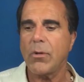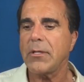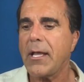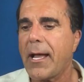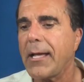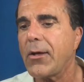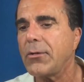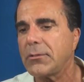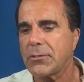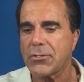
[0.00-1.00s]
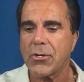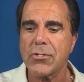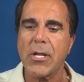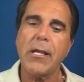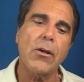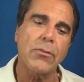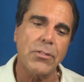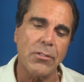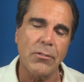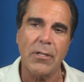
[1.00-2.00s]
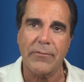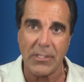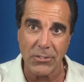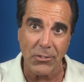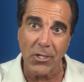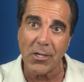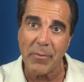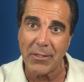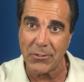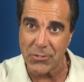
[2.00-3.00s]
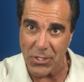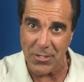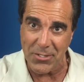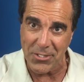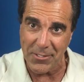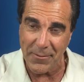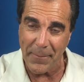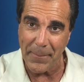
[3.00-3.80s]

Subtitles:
well, yeah, the church I go to, if they start talking about their church,